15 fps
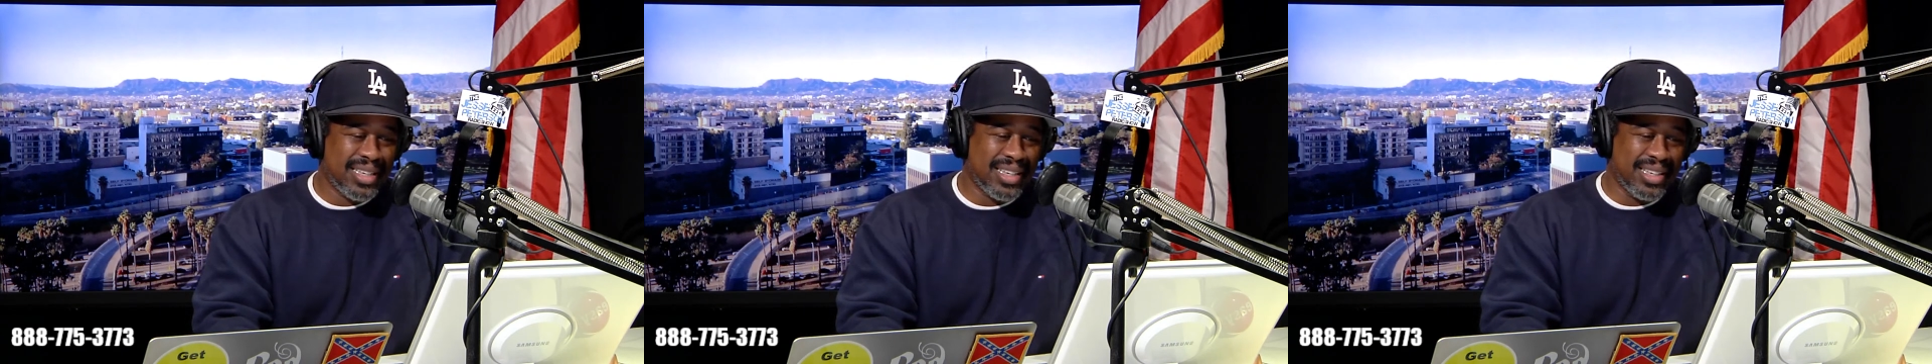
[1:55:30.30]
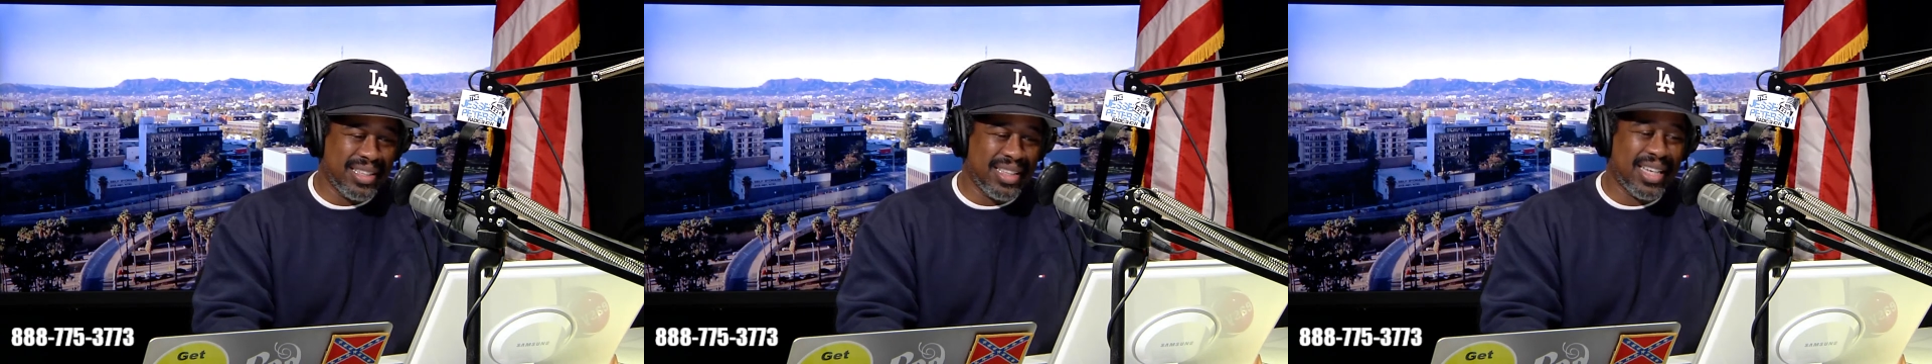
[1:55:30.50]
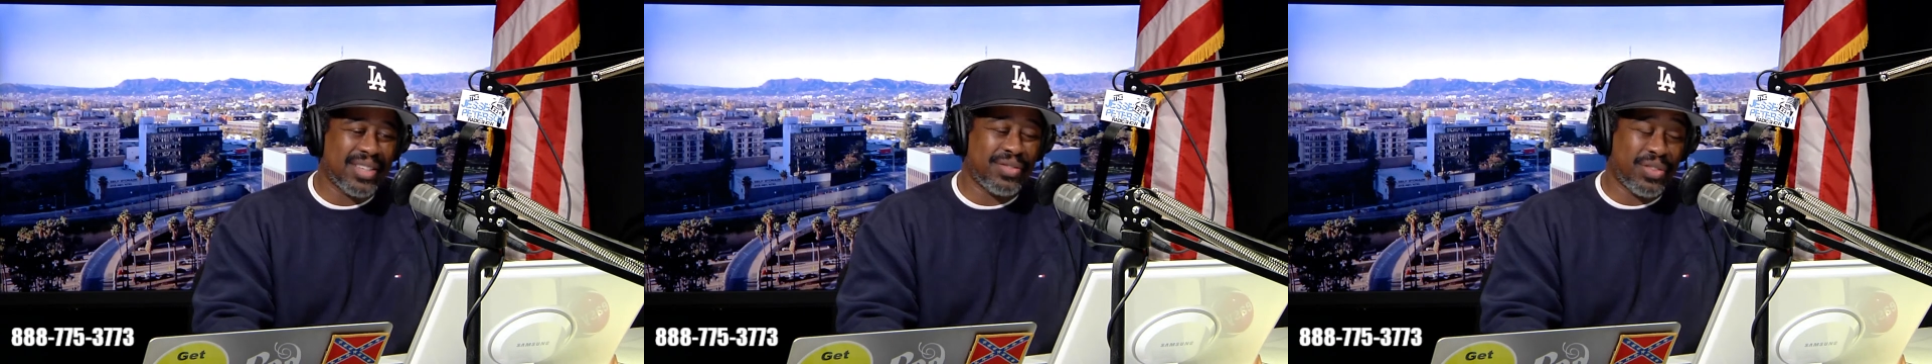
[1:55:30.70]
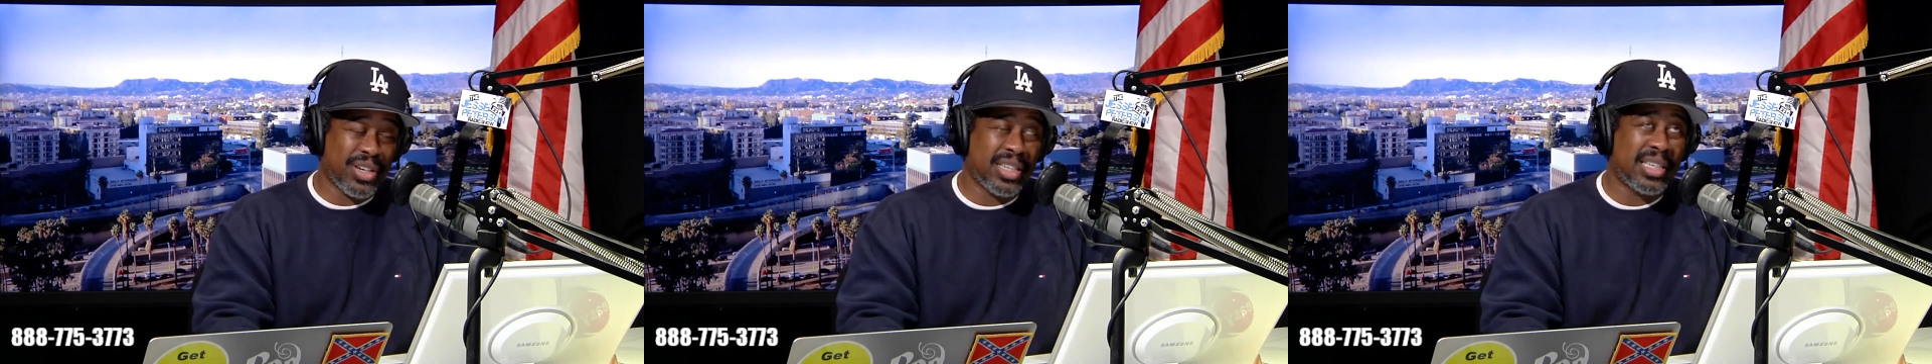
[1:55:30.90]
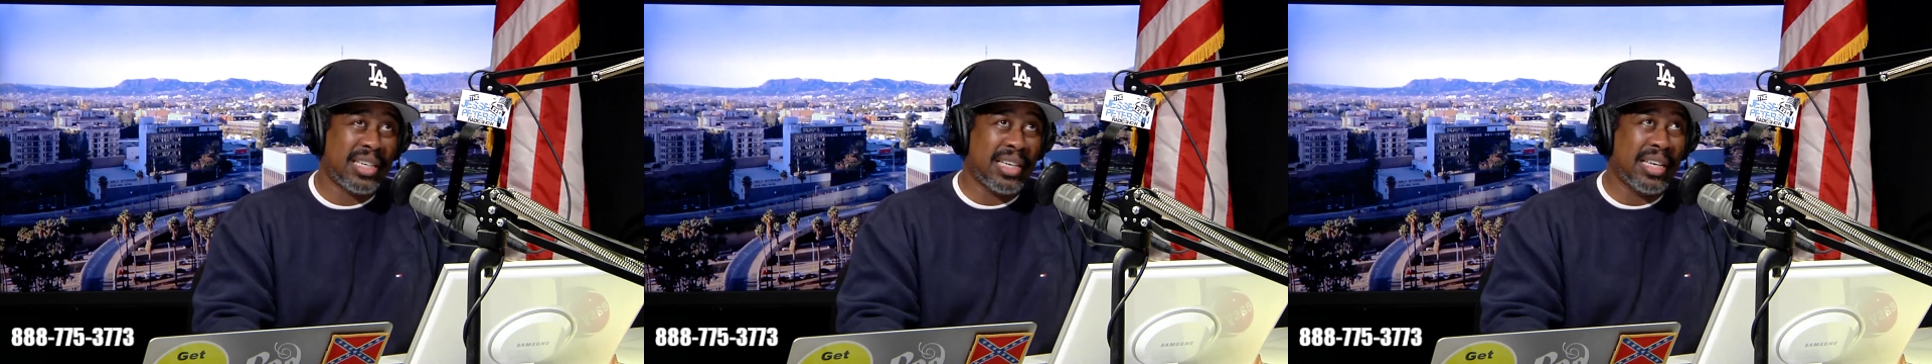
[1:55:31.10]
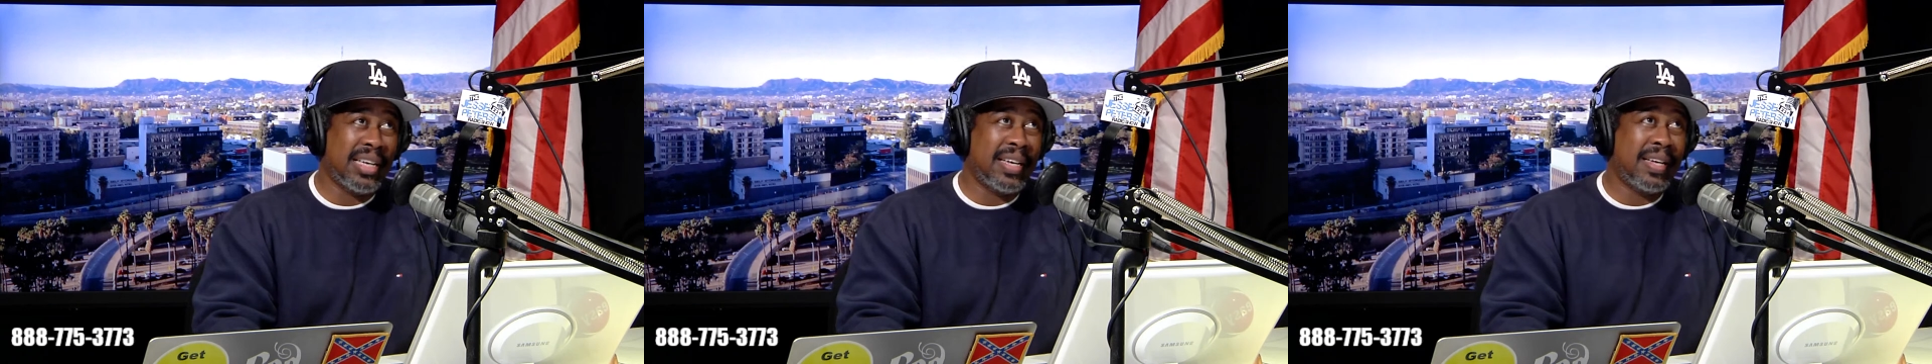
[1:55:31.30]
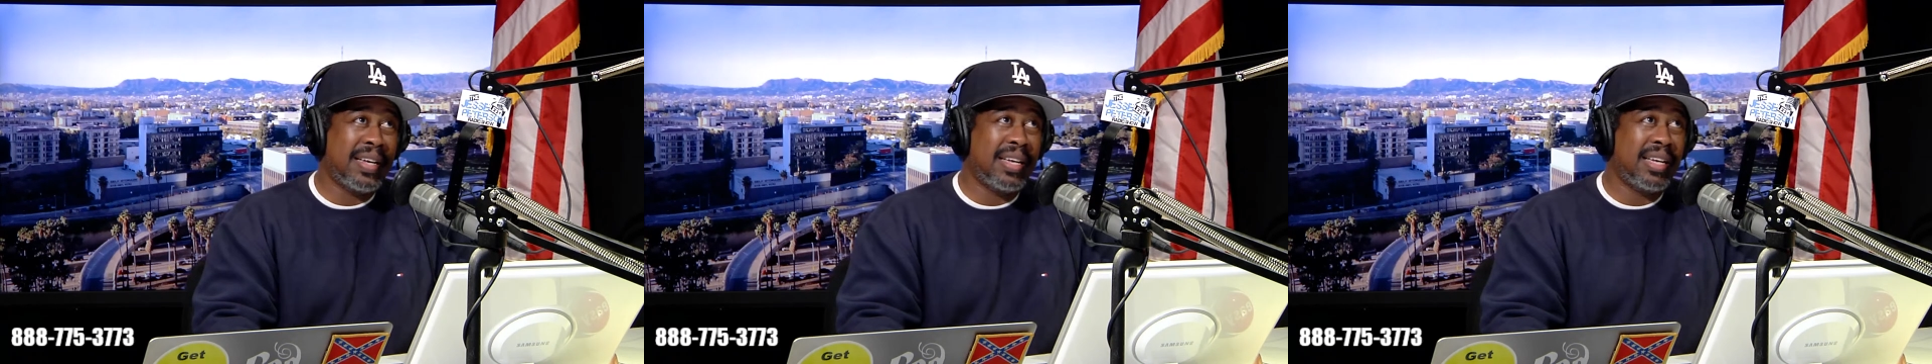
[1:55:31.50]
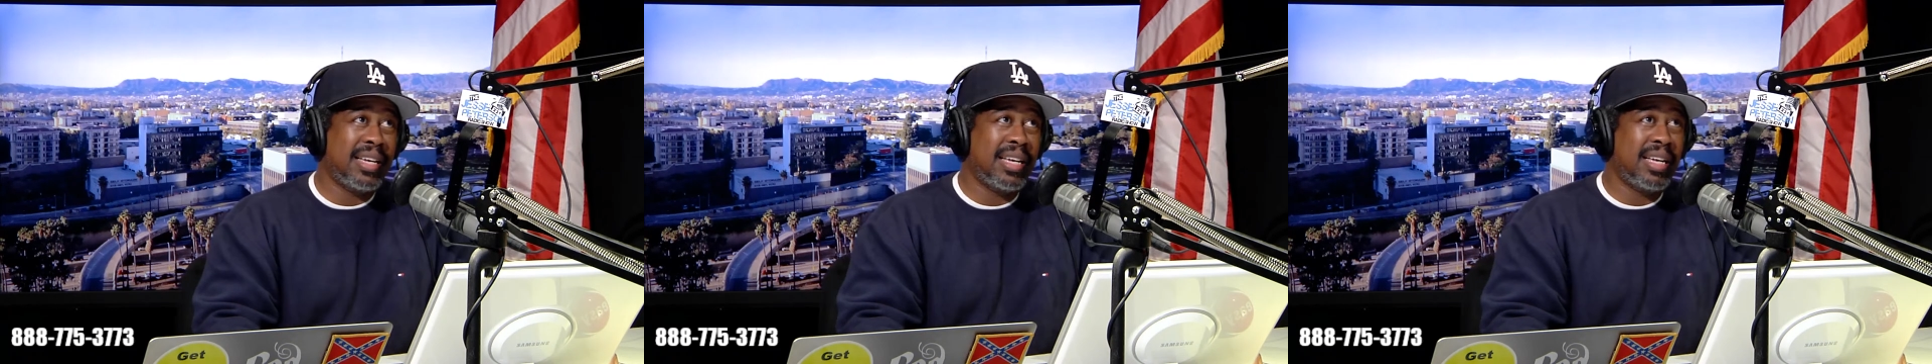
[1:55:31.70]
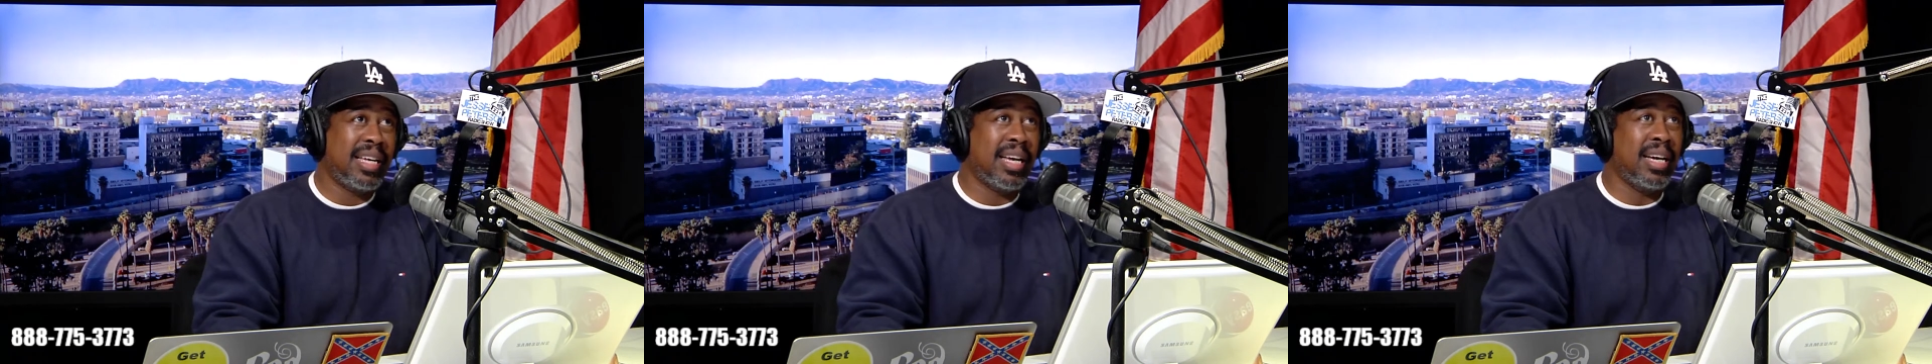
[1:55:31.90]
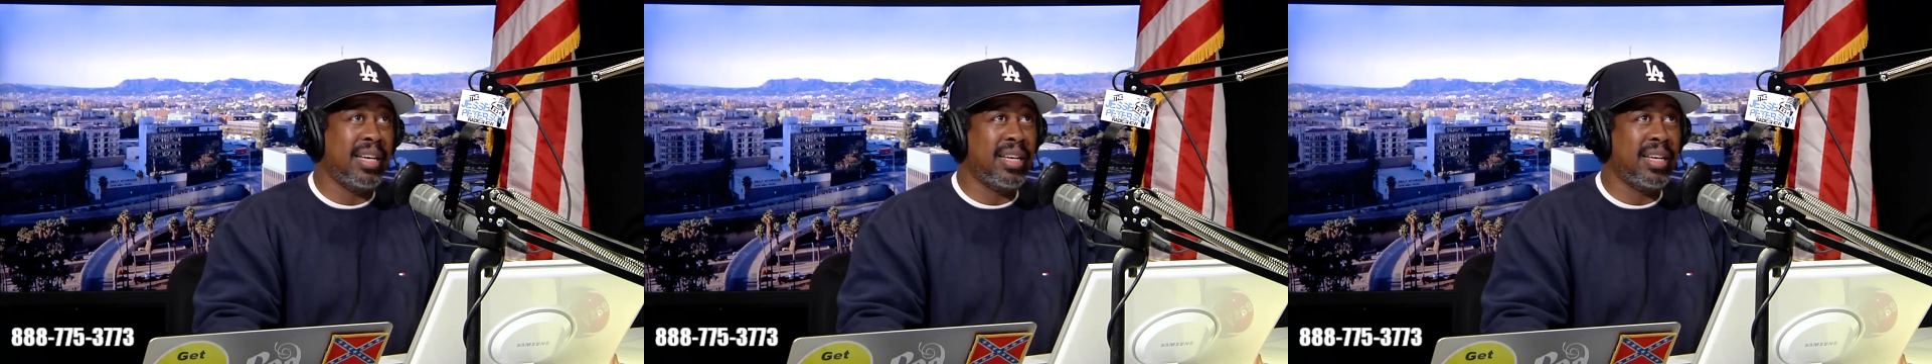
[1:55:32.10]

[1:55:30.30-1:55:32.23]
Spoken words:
that's funny. Yeah,